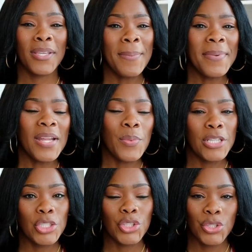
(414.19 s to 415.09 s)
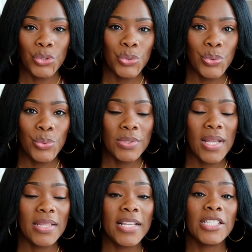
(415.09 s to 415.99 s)
Keeping it with the shoes,
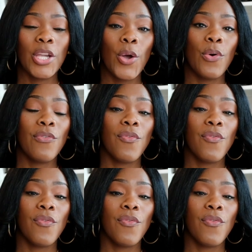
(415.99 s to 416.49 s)
let's go